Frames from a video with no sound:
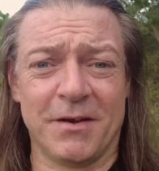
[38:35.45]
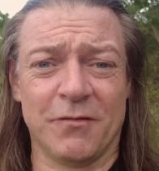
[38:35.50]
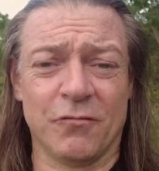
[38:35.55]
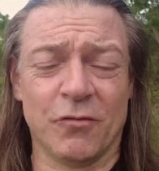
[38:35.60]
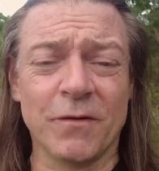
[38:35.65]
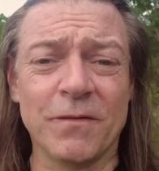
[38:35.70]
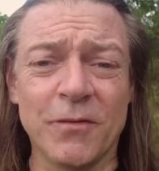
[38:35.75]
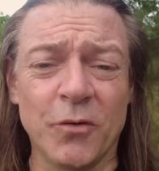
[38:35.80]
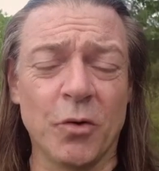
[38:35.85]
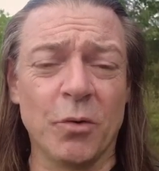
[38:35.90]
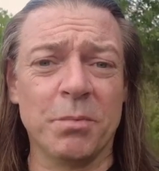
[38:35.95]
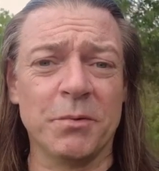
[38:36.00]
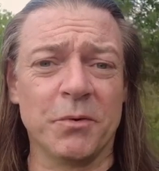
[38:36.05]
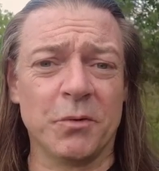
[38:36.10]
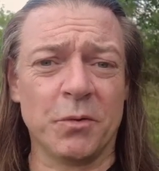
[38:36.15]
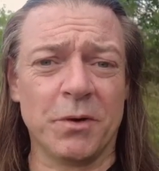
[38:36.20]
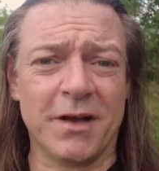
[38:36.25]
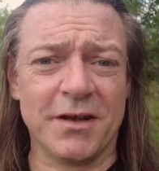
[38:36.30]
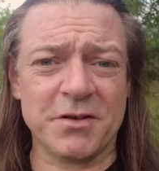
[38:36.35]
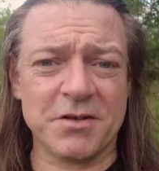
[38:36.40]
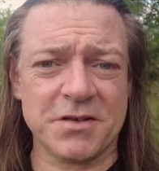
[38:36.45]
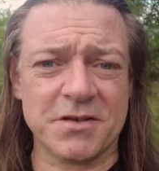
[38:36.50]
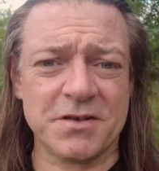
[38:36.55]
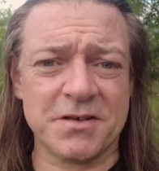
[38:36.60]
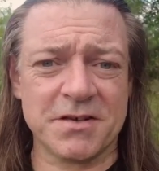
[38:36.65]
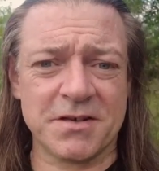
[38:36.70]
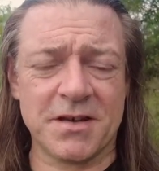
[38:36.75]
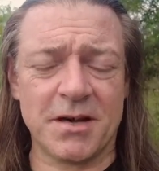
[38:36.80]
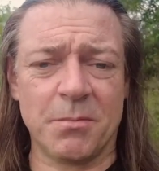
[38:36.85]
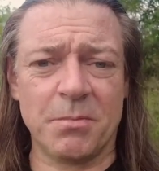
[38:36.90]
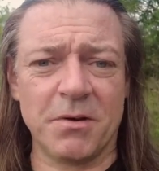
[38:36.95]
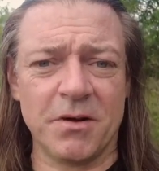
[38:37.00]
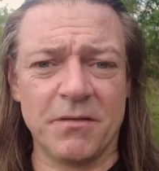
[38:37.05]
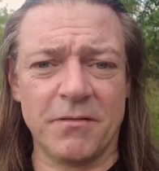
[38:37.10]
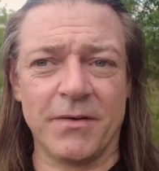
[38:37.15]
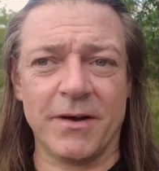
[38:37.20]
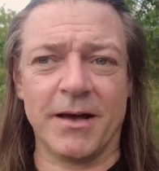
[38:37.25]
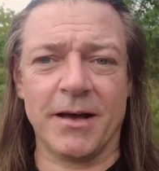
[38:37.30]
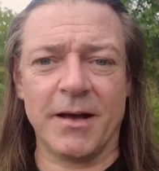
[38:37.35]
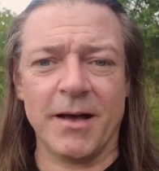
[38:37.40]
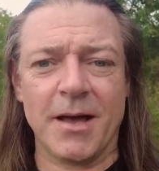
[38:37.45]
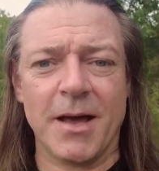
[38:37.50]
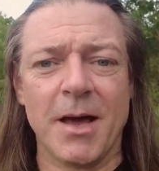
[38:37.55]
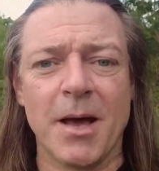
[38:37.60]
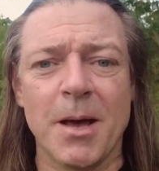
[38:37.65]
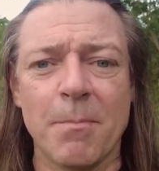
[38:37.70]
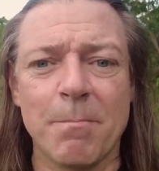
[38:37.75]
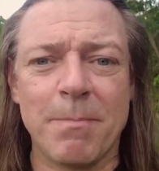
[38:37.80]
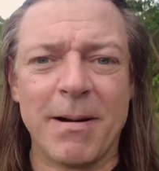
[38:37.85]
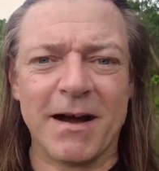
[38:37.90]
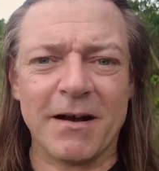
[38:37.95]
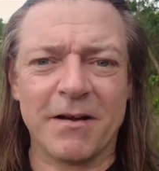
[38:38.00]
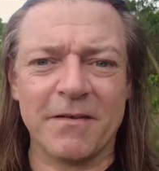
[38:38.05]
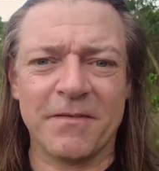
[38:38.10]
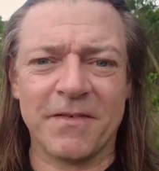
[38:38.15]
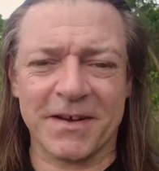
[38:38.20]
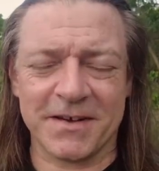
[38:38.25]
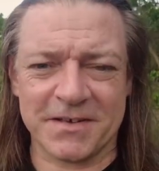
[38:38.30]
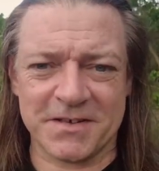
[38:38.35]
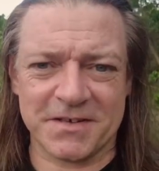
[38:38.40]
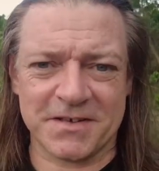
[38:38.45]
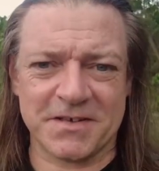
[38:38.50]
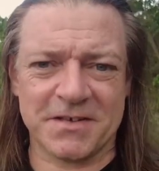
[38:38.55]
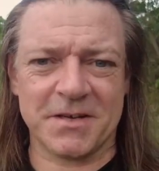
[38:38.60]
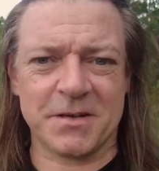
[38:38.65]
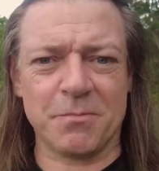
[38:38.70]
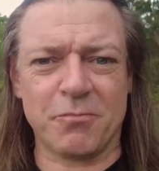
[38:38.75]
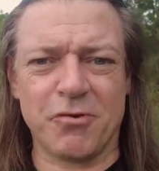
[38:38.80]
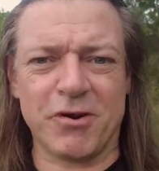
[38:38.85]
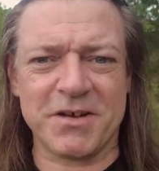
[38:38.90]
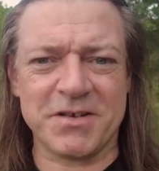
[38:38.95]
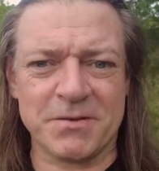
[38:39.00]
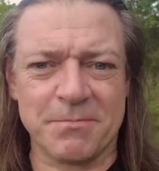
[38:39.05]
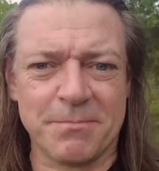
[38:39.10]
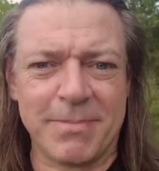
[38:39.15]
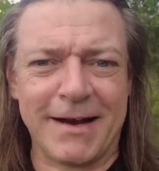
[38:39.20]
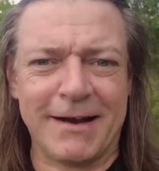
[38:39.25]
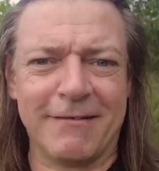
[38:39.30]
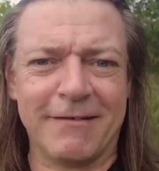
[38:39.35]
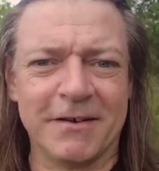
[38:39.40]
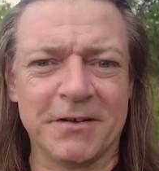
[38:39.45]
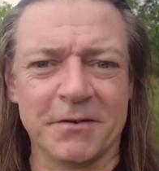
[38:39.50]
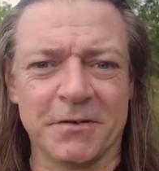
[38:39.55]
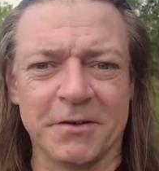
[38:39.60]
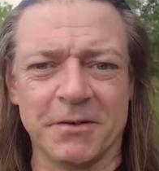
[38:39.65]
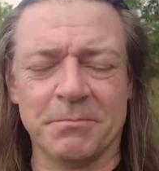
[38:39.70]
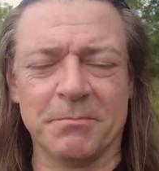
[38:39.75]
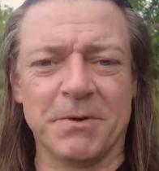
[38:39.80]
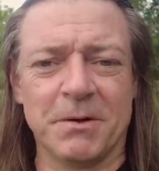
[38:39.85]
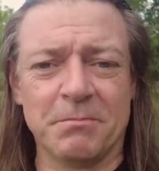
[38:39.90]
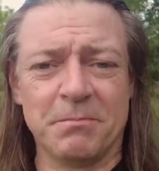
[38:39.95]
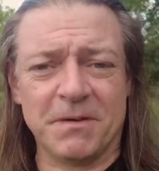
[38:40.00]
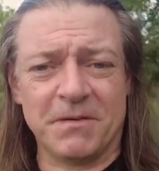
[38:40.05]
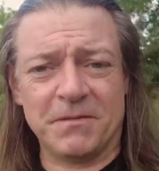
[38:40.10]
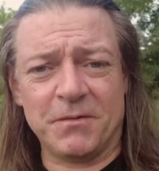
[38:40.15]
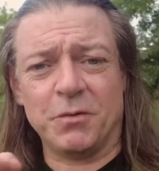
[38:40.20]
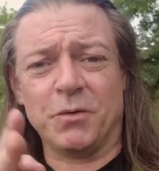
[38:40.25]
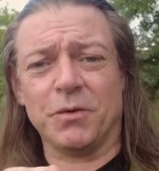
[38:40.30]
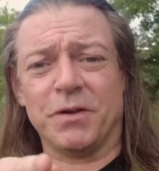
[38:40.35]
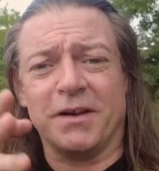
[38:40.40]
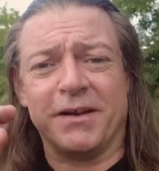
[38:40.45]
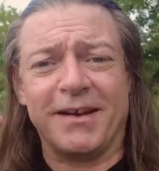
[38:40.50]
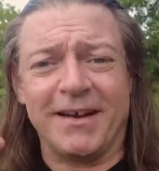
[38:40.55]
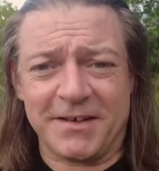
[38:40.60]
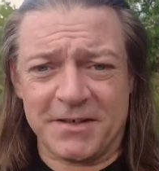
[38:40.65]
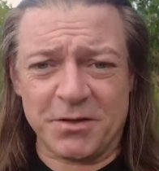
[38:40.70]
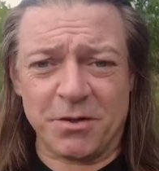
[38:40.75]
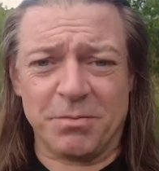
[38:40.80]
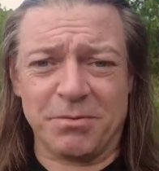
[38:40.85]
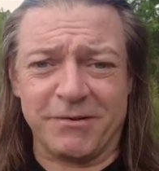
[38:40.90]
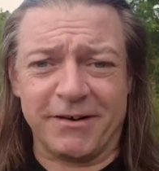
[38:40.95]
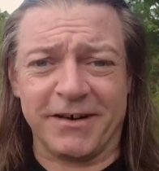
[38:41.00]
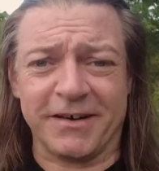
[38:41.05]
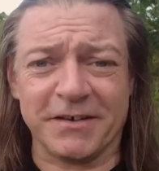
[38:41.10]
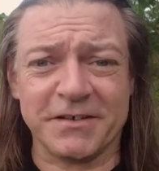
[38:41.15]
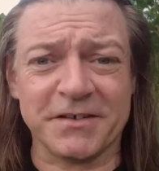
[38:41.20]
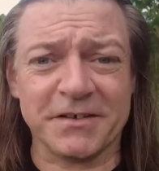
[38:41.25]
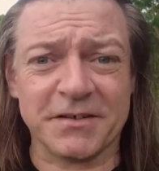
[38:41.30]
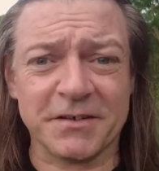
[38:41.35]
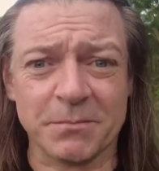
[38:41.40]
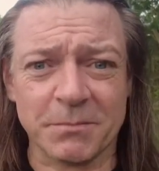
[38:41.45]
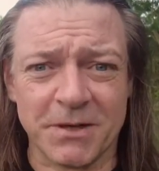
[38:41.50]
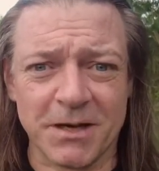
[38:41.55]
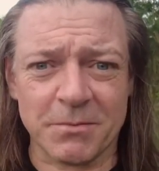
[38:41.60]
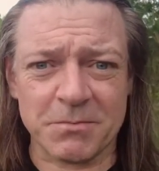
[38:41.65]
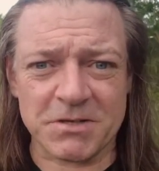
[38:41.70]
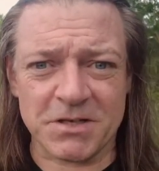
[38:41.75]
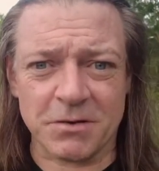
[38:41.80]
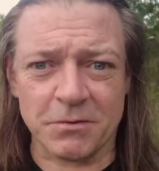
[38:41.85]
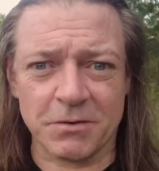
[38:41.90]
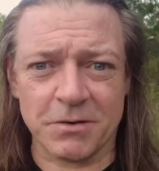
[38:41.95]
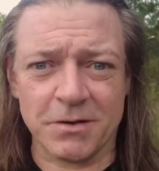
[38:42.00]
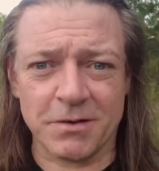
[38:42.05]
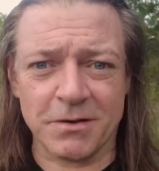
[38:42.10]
reform and all that, just as a couple of bug fixes to the present paradigm before the next operating system comes along.